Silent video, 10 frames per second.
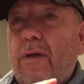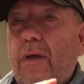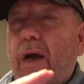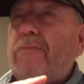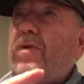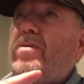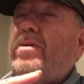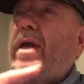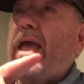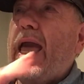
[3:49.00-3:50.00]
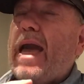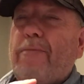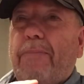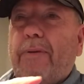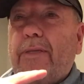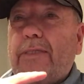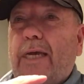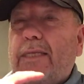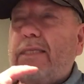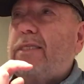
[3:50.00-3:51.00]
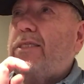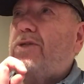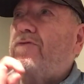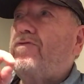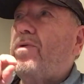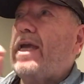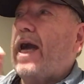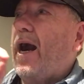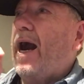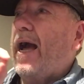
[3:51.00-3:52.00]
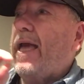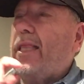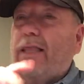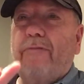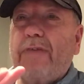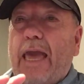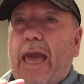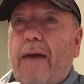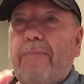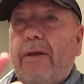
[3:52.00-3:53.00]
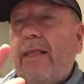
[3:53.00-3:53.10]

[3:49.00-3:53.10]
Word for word: a Moon amp. It's a 240i. Love the amp.